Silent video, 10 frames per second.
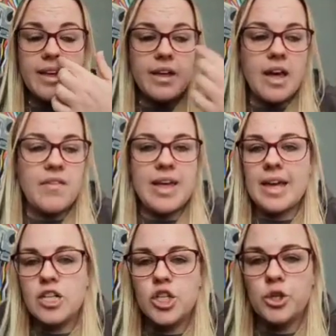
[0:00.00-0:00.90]
and they
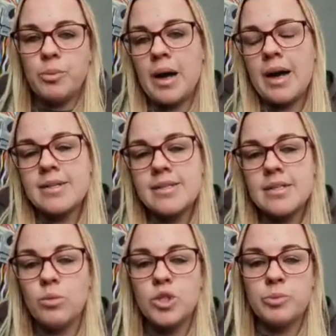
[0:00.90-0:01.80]
get 2 bars.
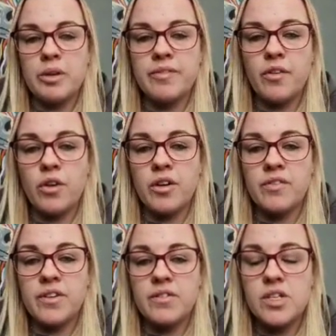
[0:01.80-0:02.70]
It would have been
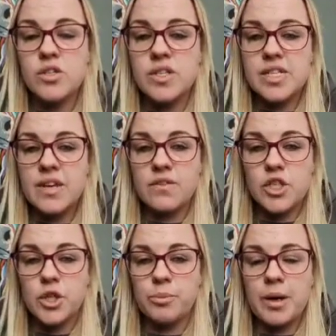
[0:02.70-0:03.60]
£14.50, so they're saving
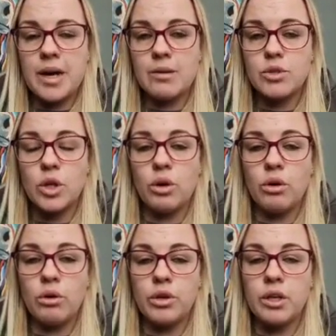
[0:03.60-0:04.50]
£2.
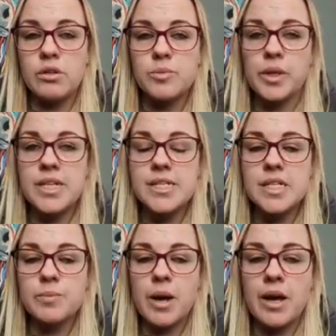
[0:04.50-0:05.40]
Or you can split a
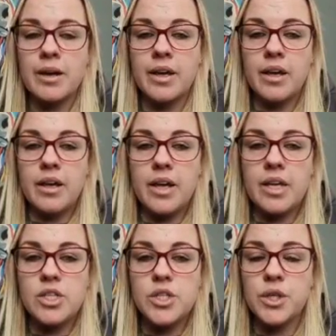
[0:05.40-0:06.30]
6-pack
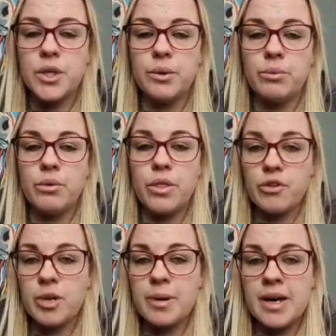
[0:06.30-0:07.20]
into
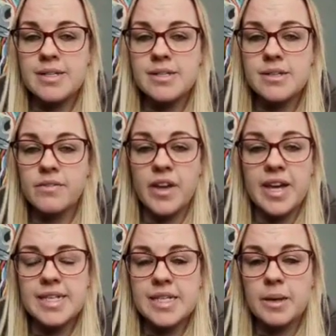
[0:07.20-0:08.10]
3 bars for
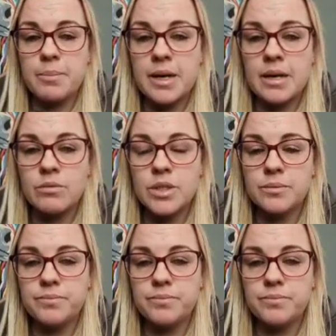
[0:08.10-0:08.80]
£18.